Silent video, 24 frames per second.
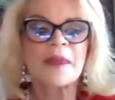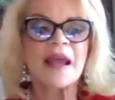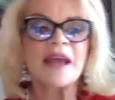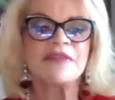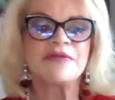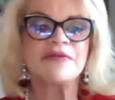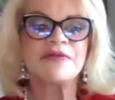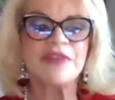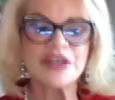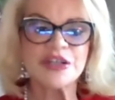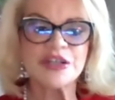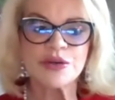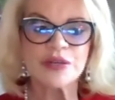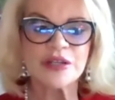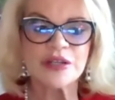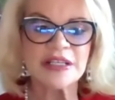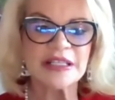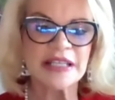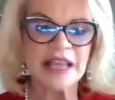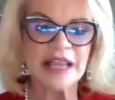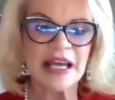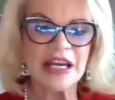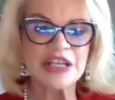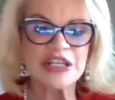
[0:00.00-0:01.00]

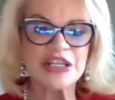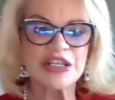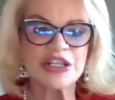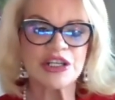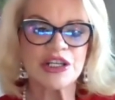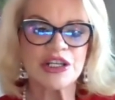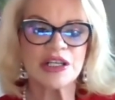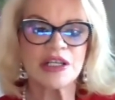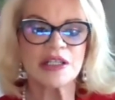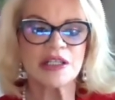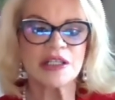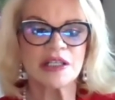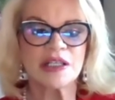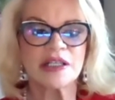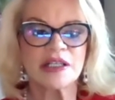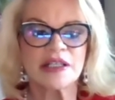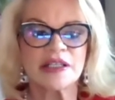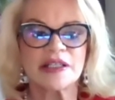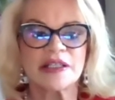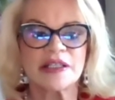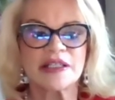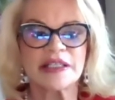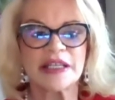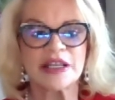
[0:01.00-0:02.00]

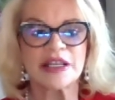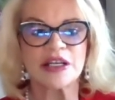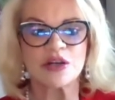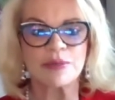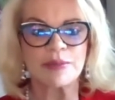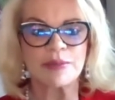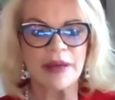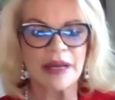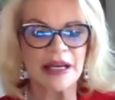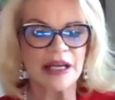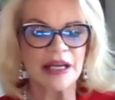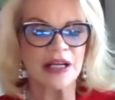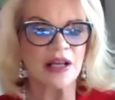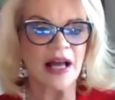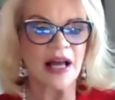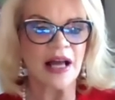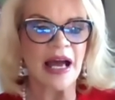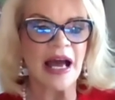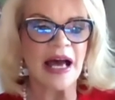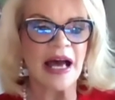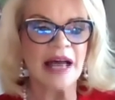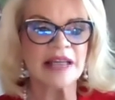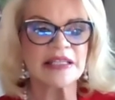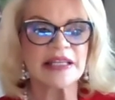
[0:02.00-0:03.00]
Visualization, single pane of
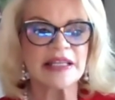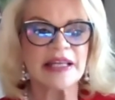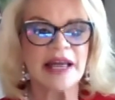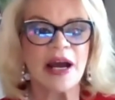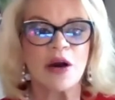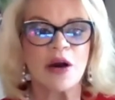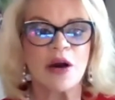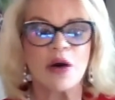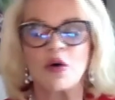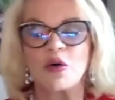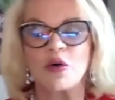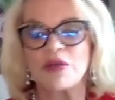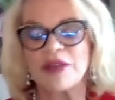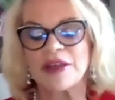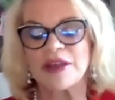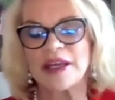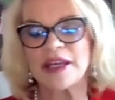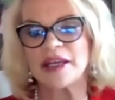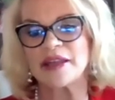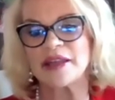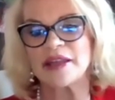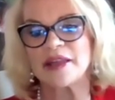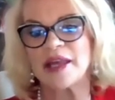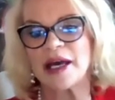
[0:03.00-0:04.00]
glass, that whole
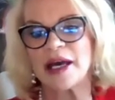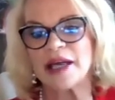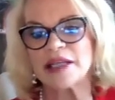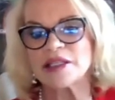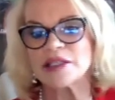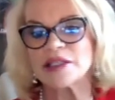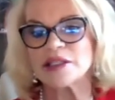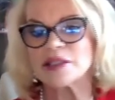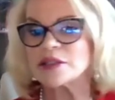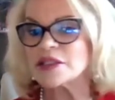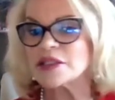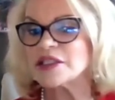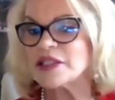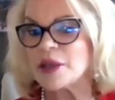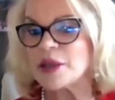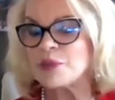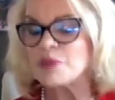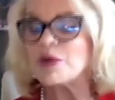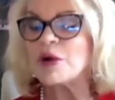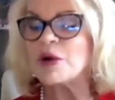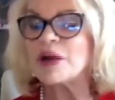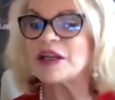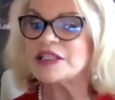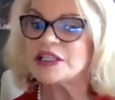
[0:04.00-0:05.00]
thing, that's
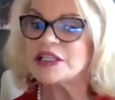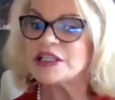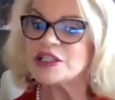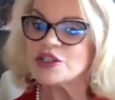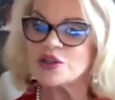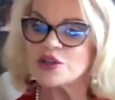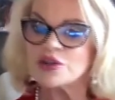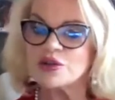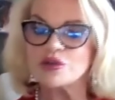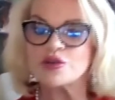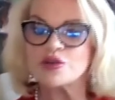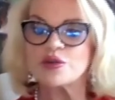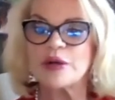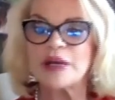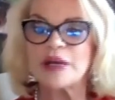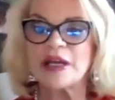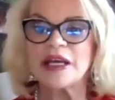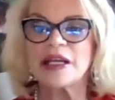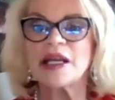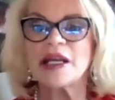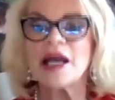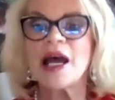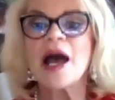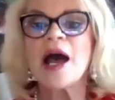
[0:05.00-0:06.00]
somewhat digital
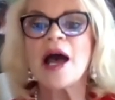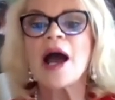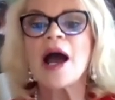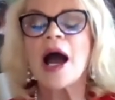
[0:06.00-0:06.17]
twin.